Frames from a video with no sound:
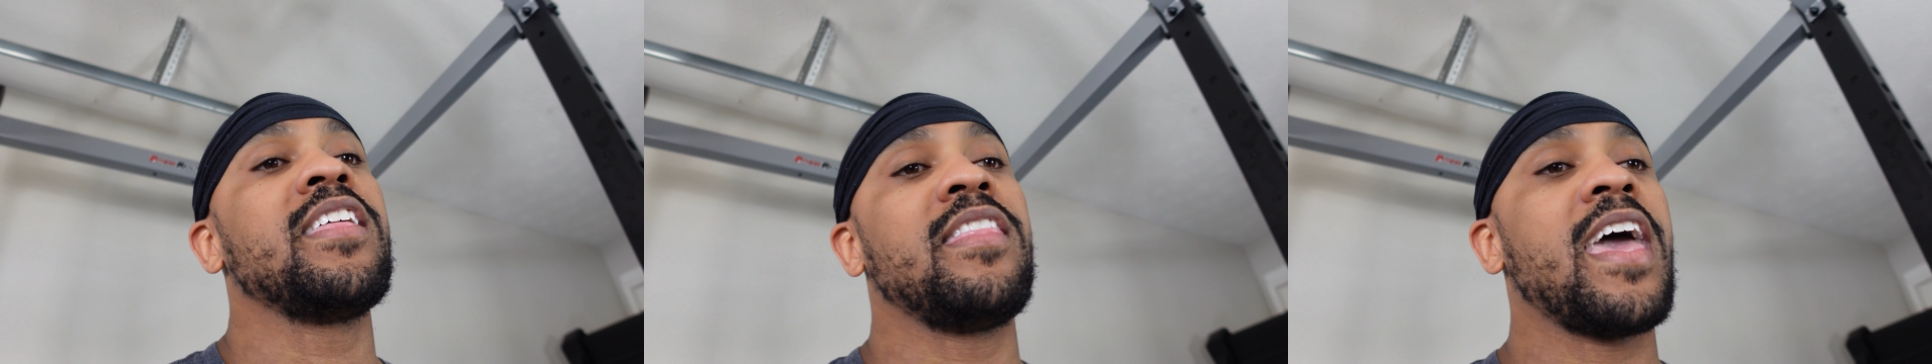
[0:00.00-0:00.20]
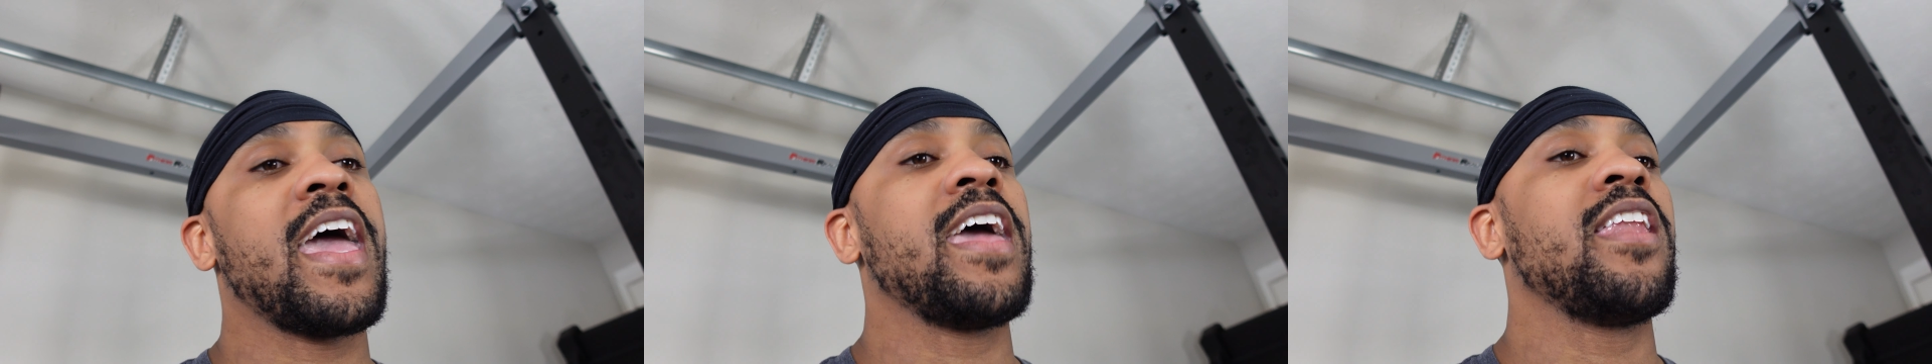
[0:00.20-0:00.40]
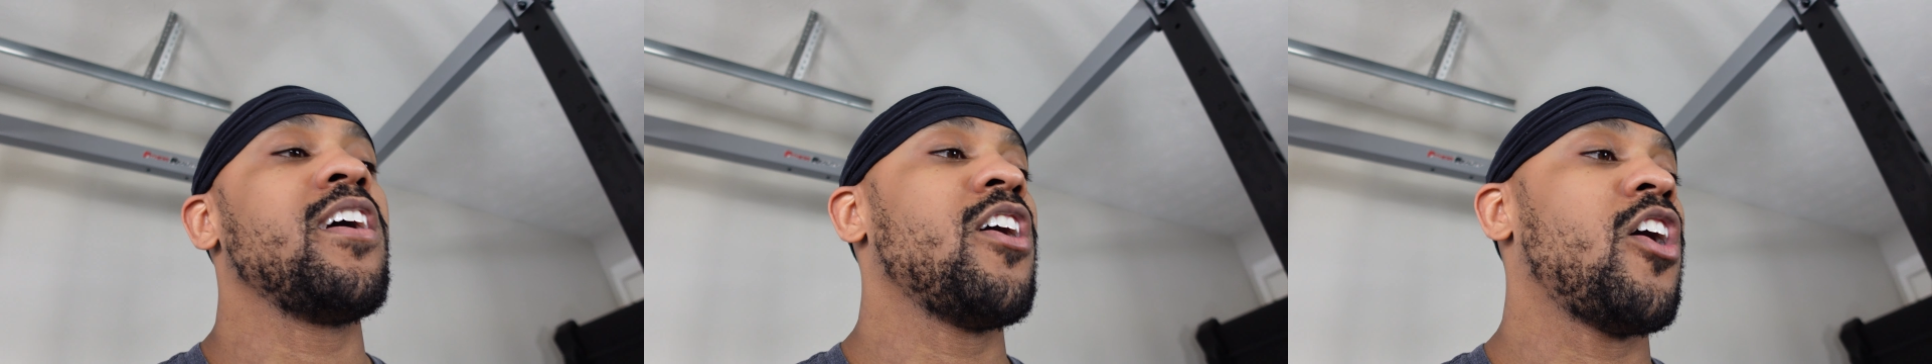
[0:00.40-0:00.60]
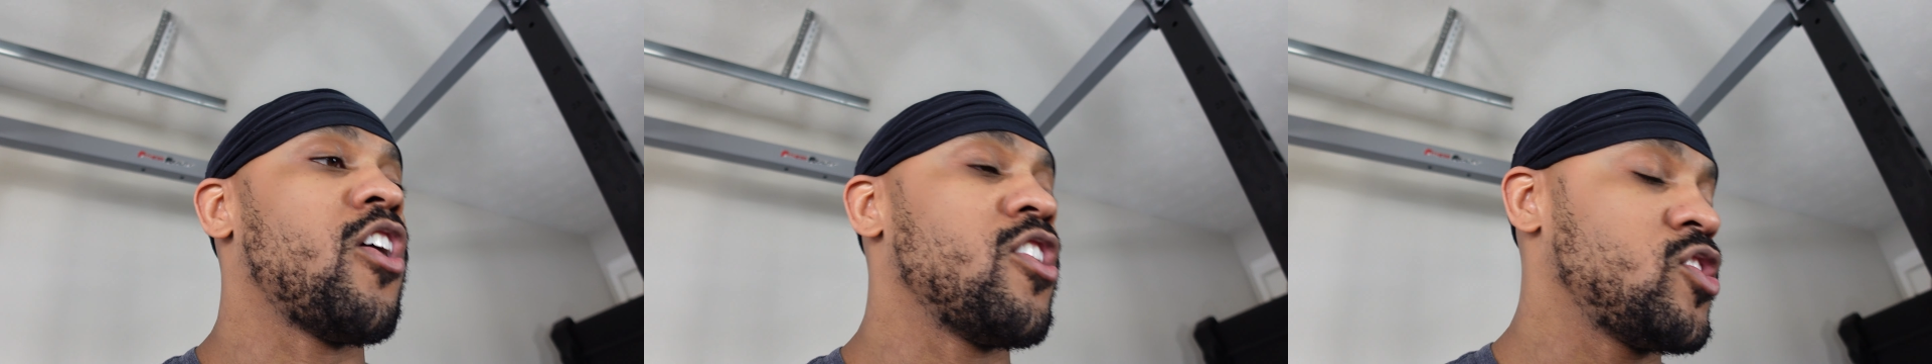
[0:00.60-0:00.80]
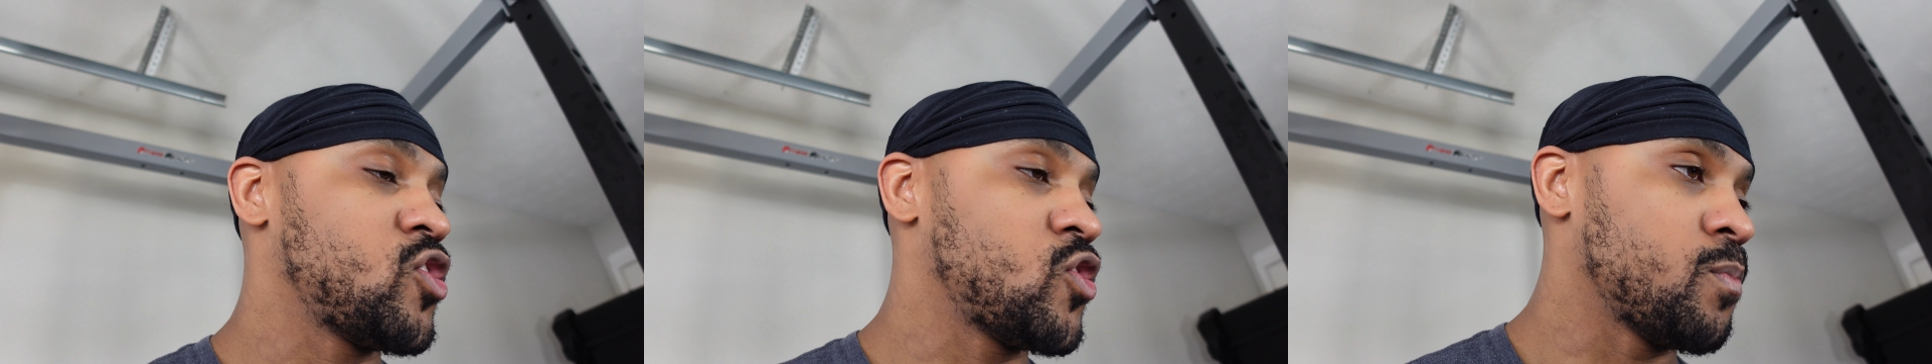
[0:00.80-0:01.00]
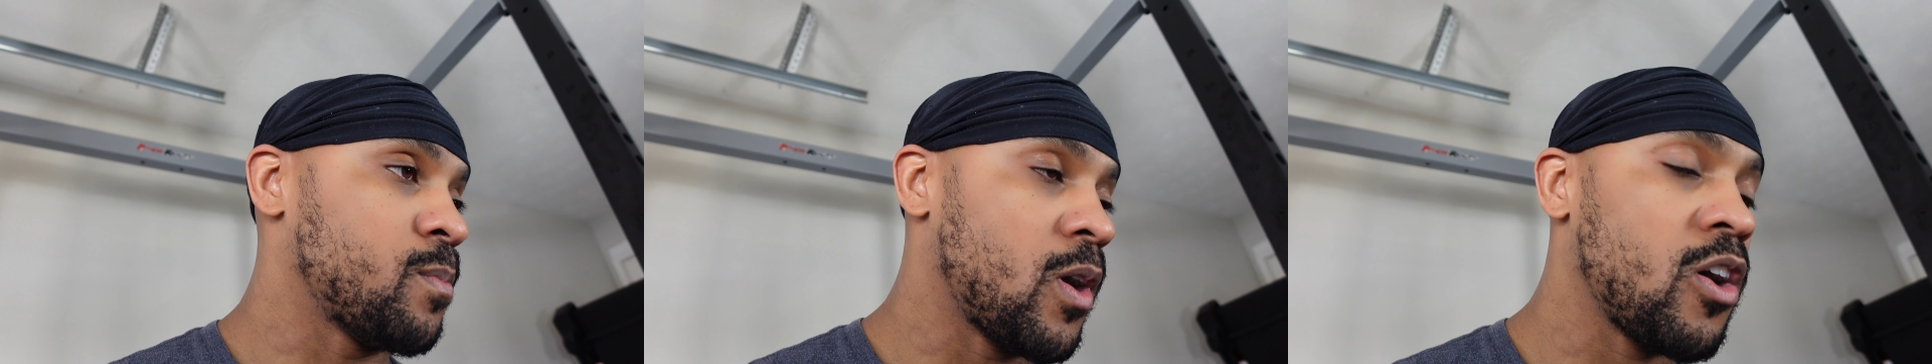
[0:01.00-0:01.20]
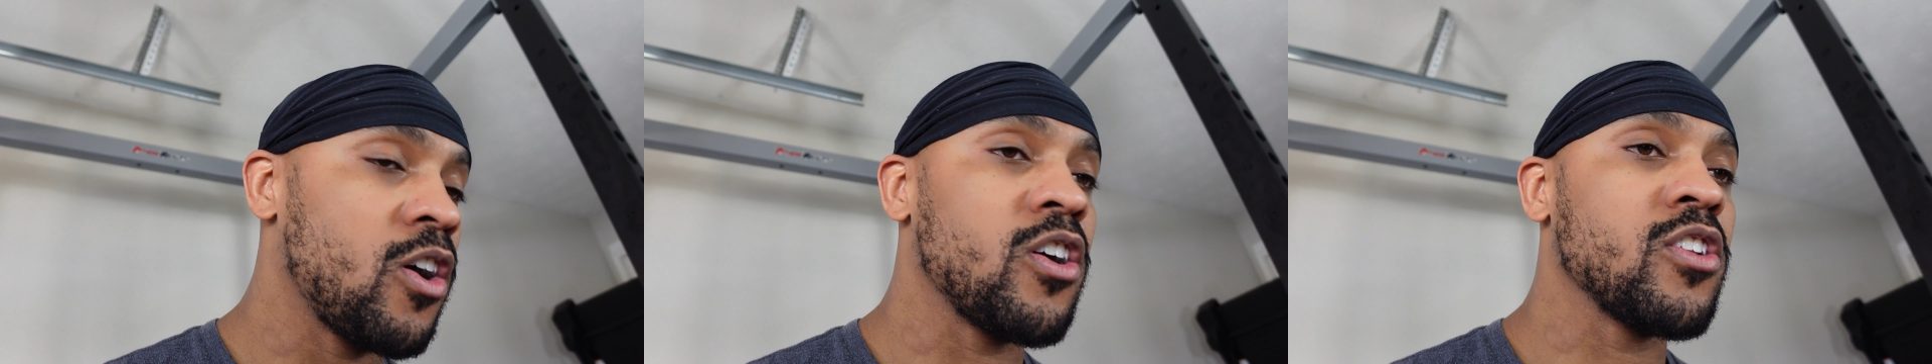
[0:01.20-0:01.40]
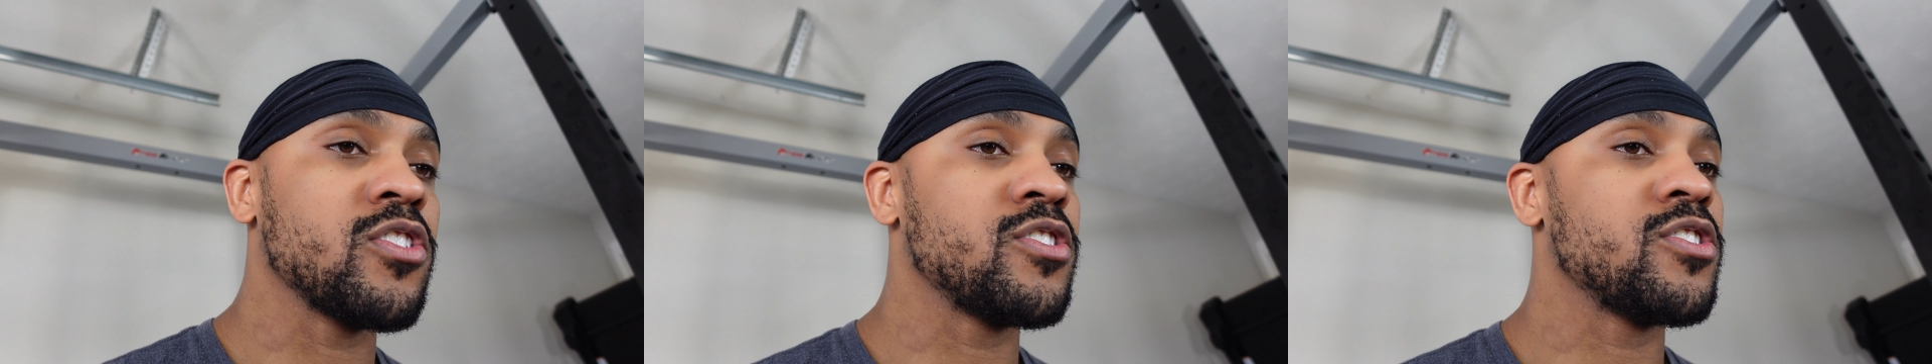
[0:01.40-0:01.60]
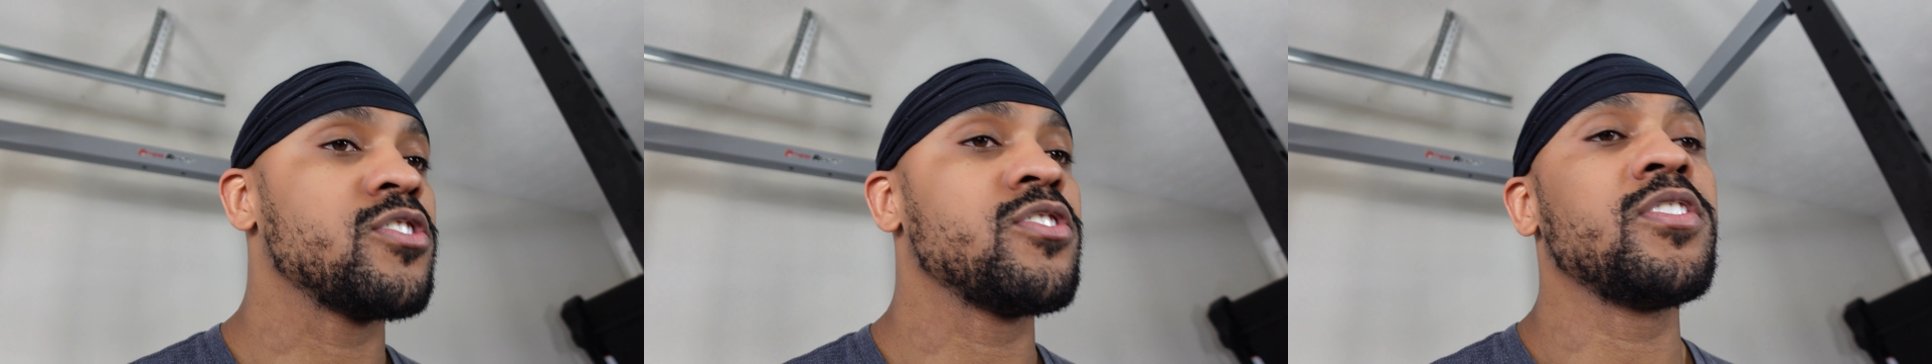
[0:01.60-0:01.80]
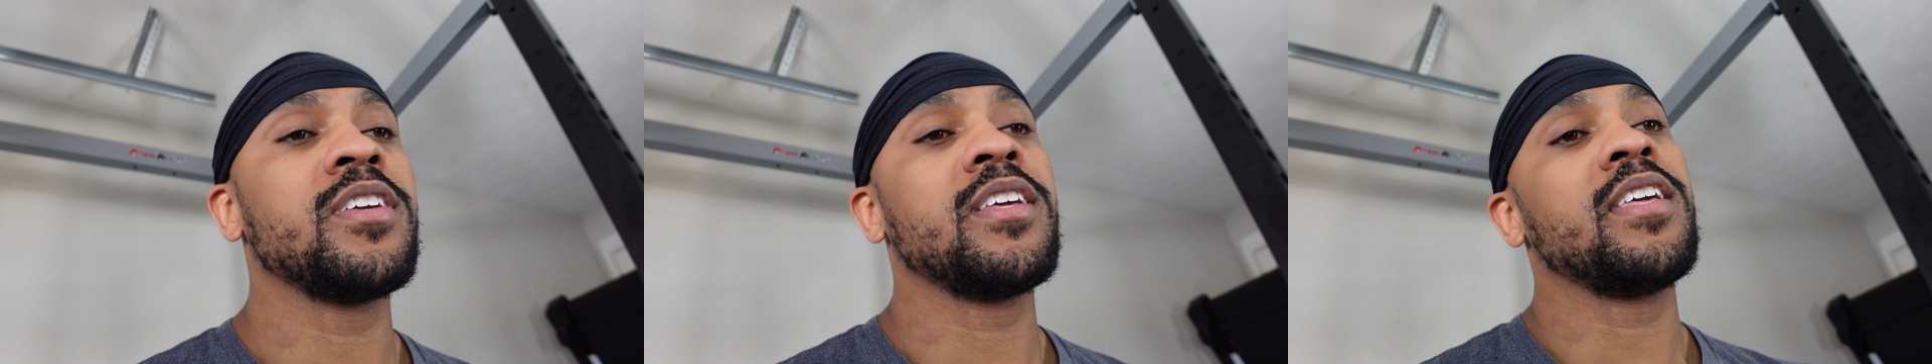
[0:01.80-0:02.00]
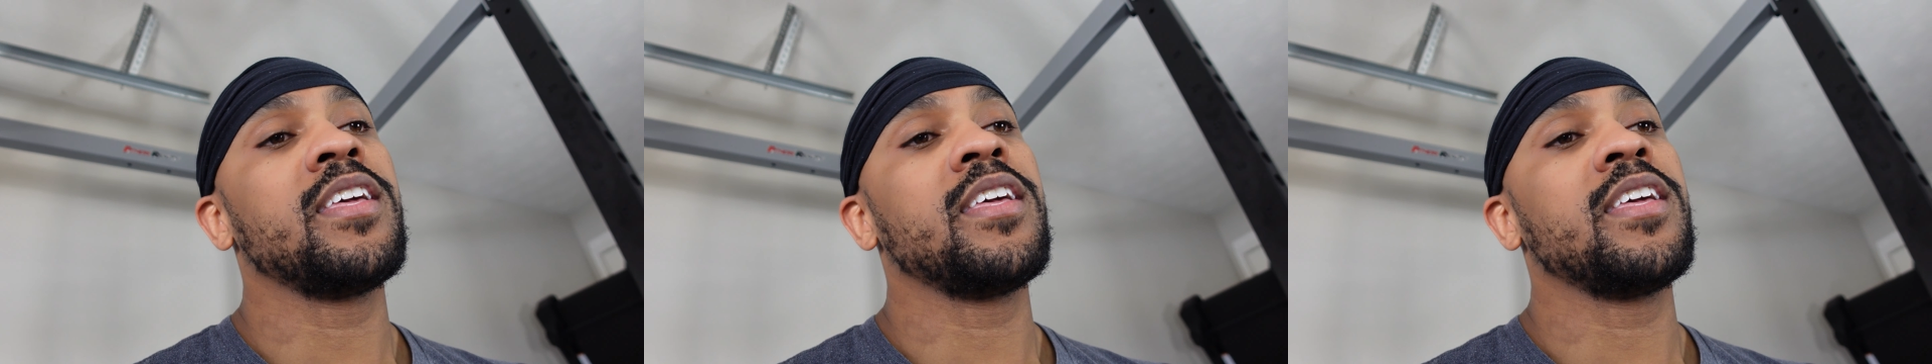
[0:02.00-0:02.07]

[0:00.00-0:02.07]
that are smaller,